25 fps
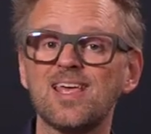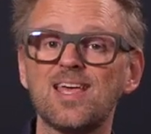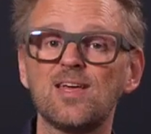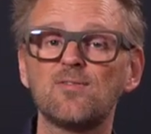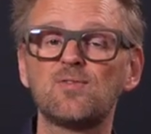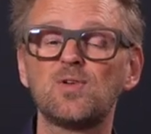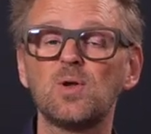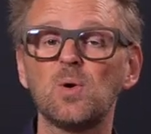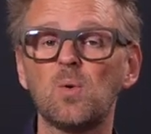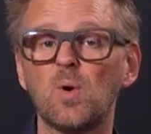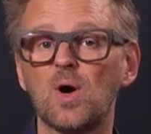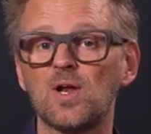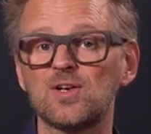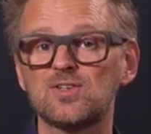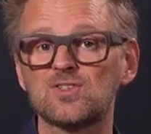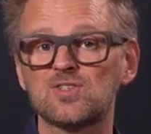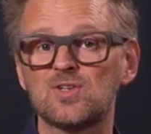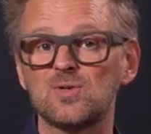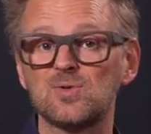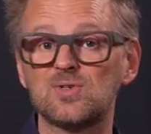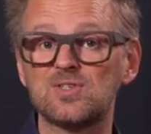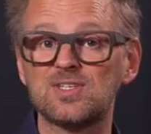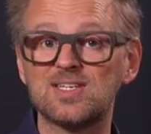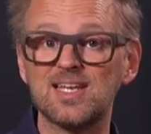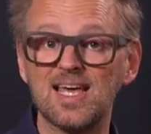if you want
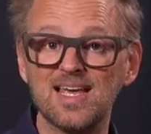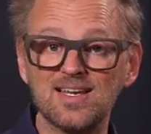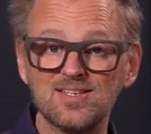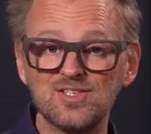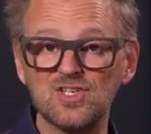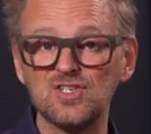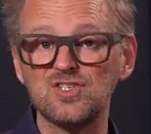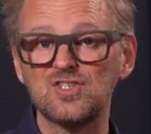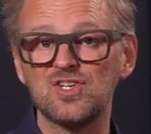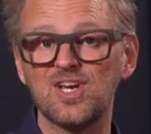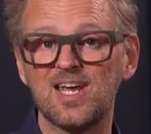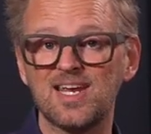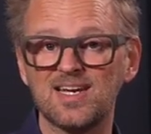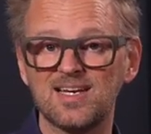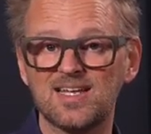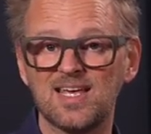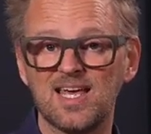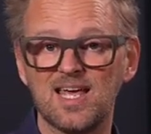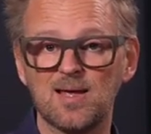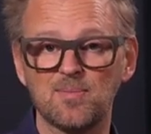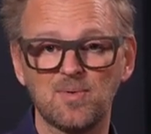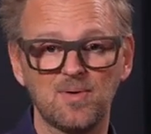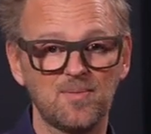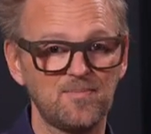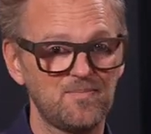to daisy chain
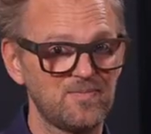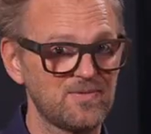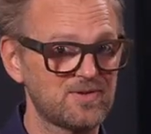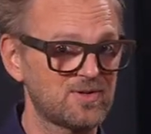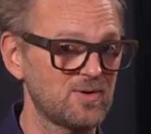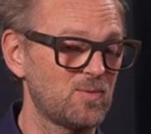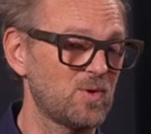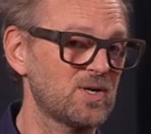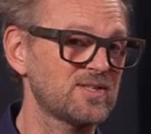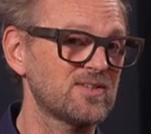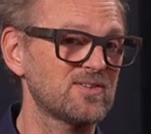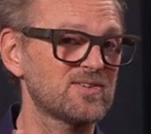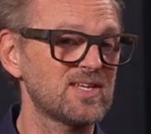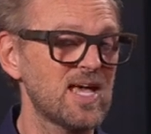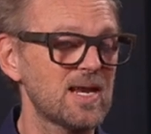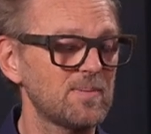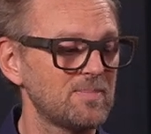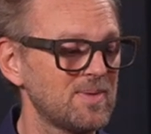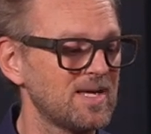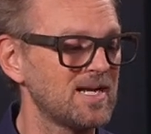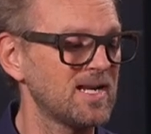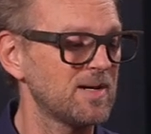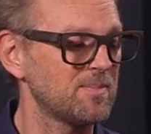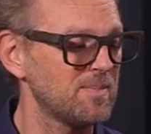cable. So what does that mean?